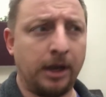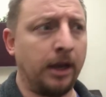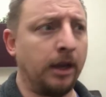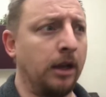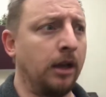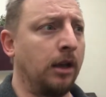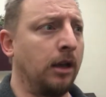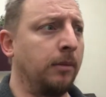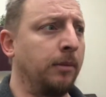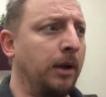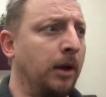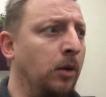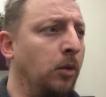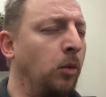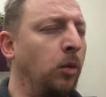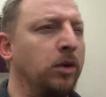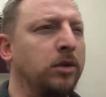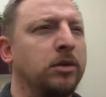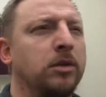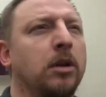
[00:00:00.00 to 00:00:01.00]
uh, about
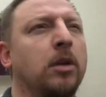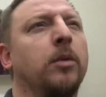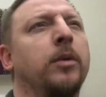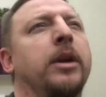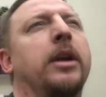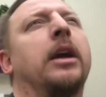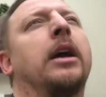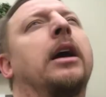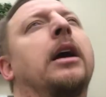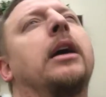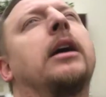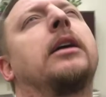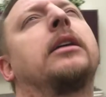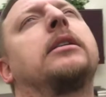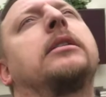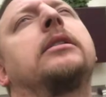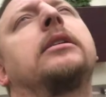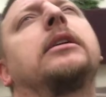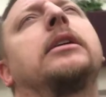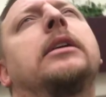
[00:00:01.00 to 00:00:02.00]
what's going
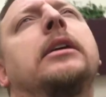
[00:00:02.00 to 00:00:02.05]
on